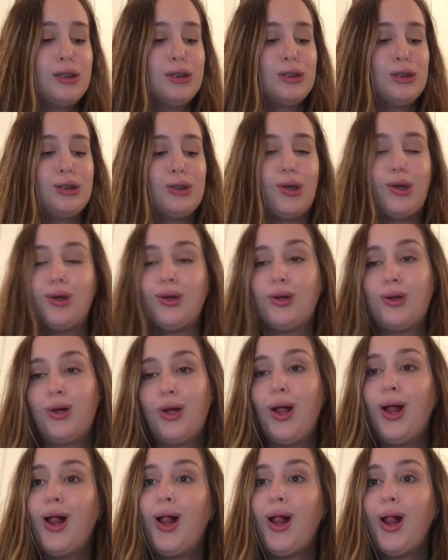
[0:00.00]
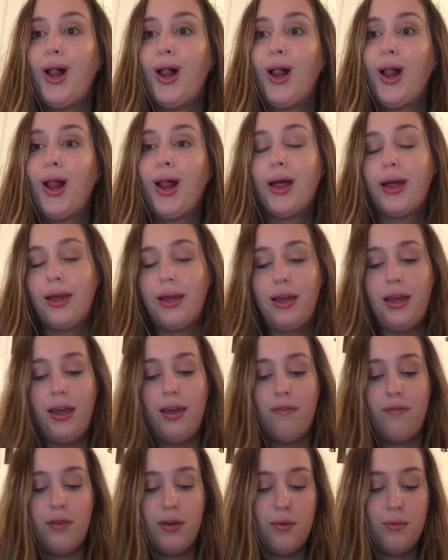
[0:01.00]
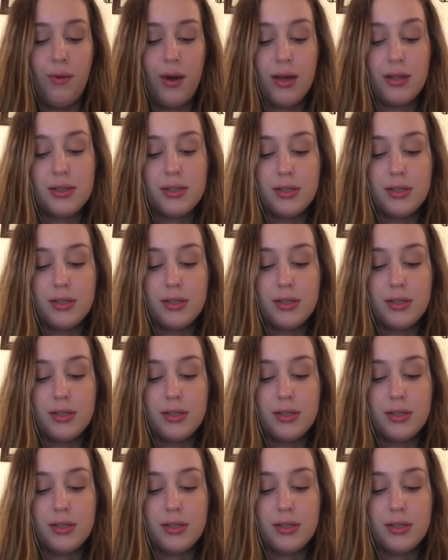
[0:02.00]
So if you want